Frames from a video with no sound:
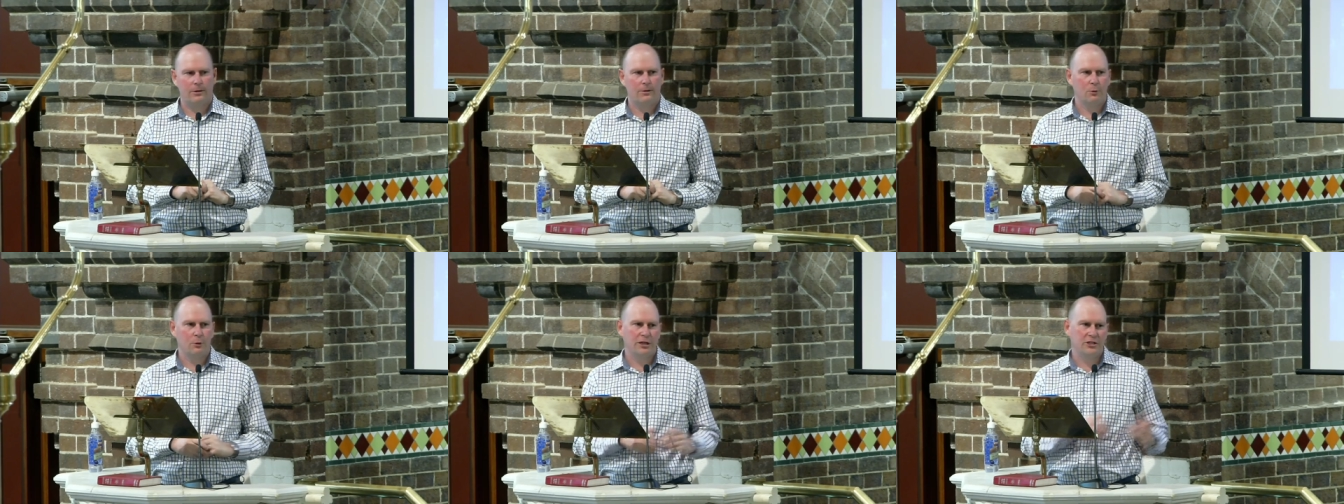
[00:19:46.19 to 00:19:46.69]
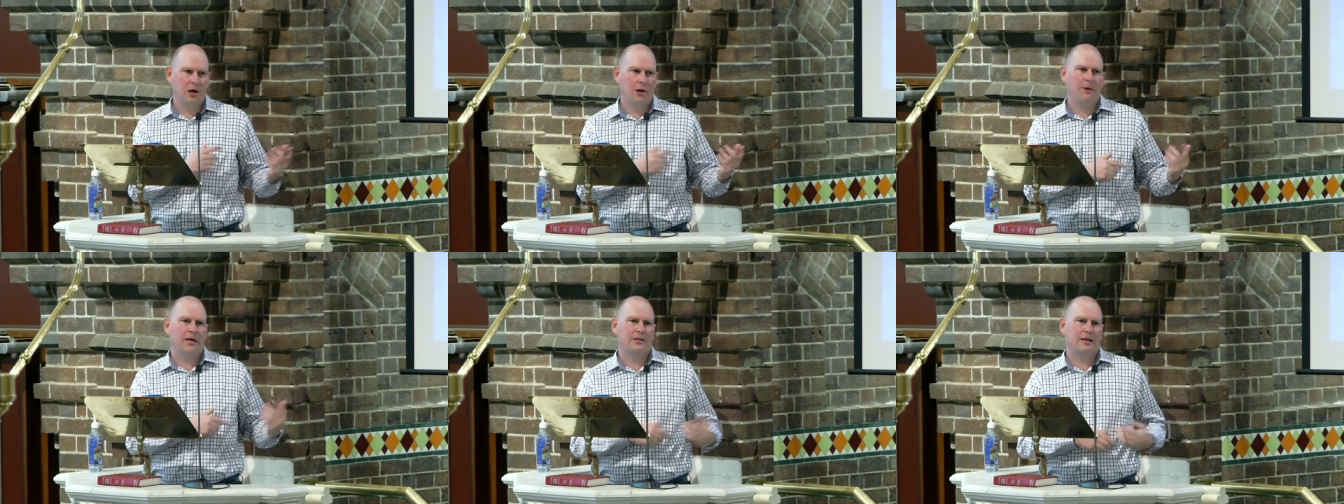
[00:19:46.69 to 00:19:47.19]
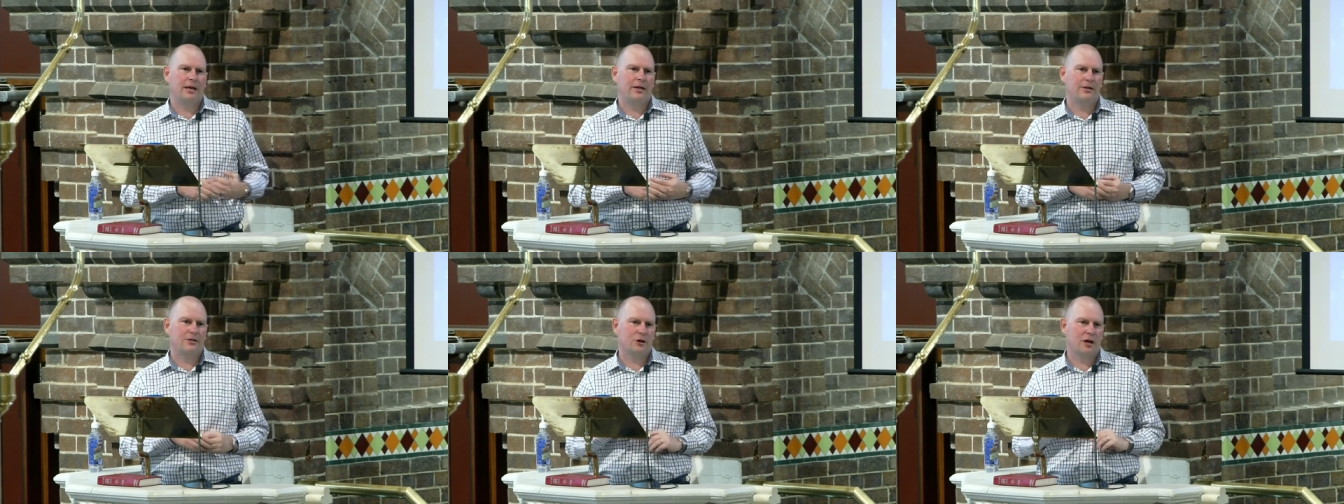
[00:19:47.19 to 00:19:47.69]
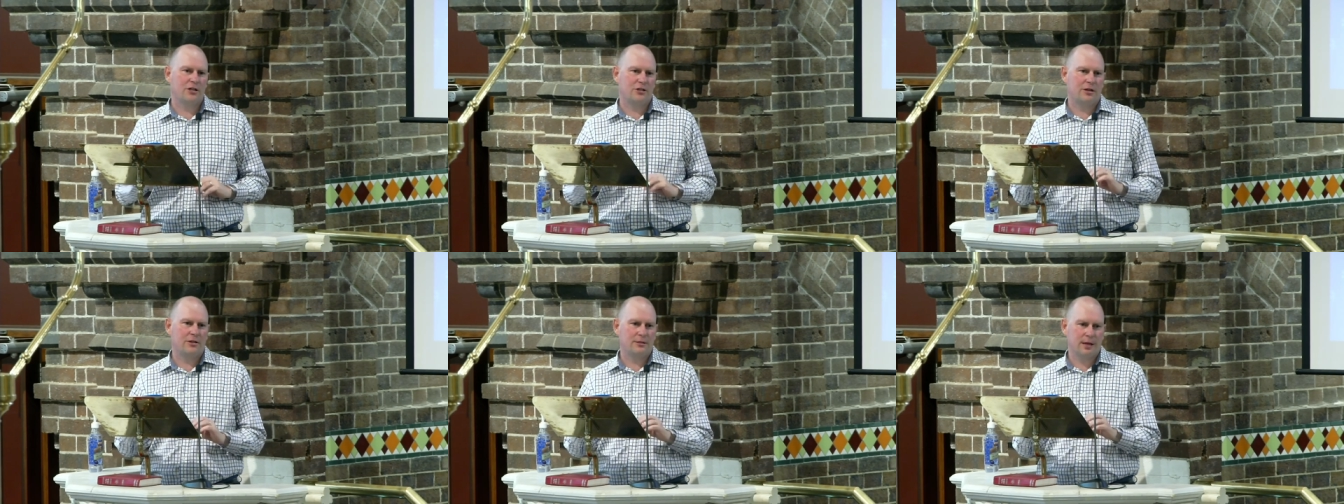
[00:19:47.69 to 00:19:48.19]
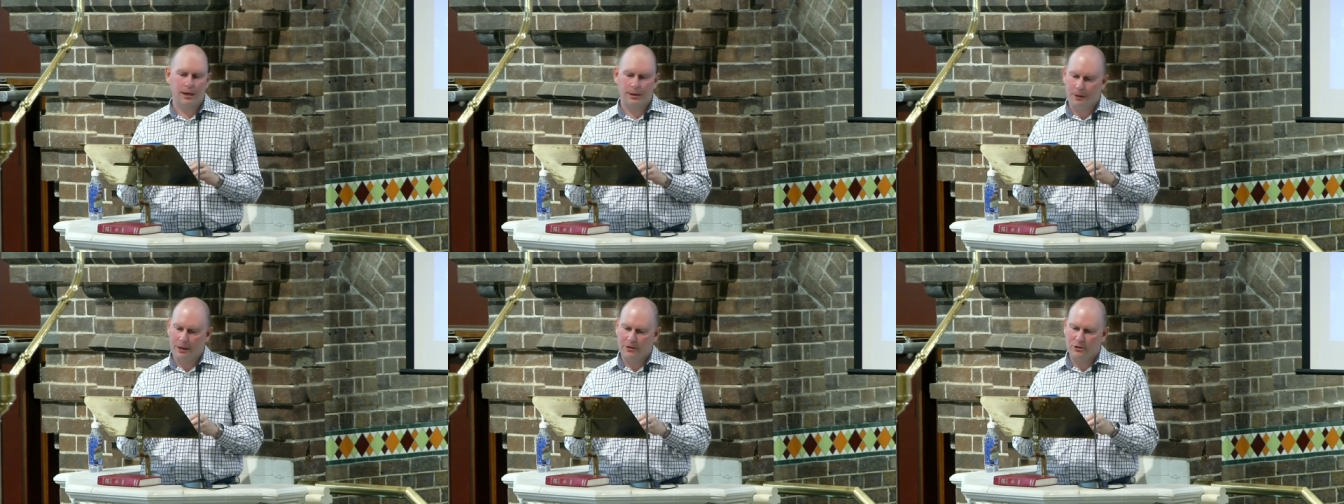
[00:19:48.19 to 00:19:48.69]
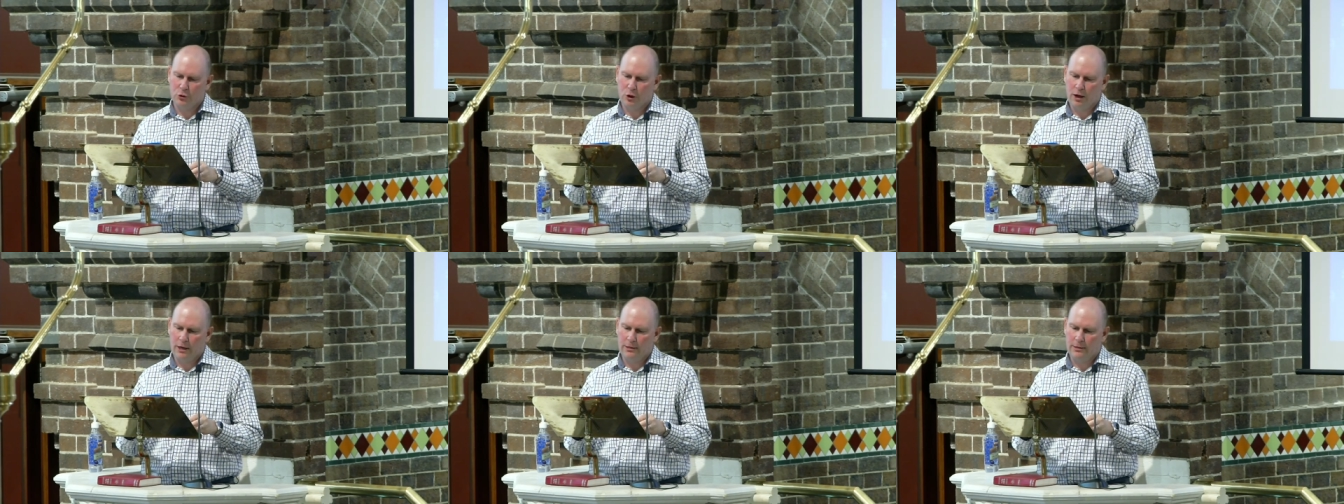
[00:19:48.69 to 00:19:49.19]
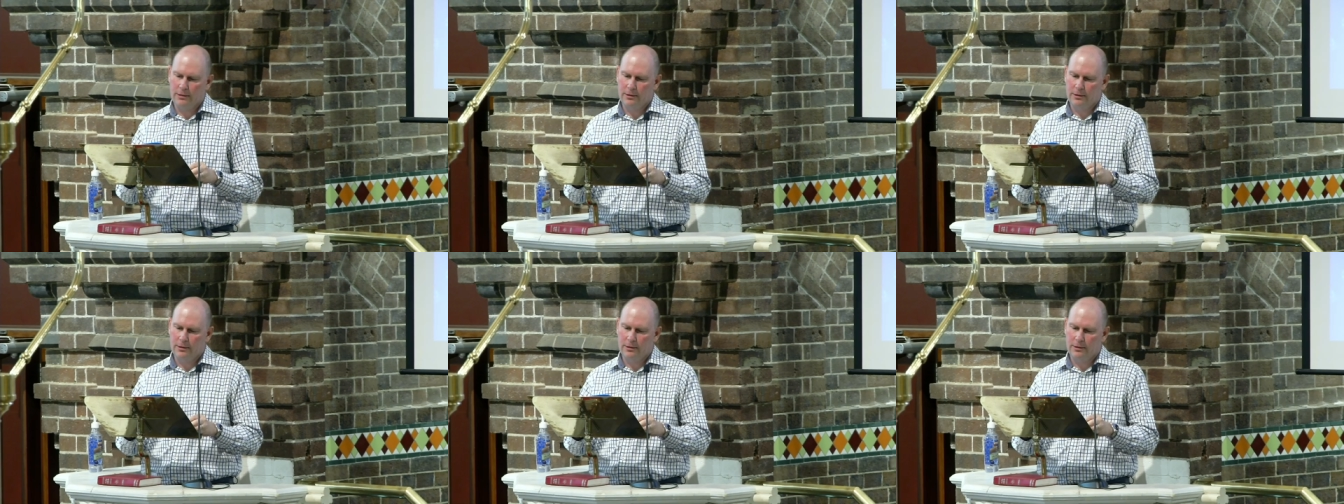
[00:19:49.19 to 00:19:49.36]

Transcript: Well, let's go back to that illustration at the start about the train.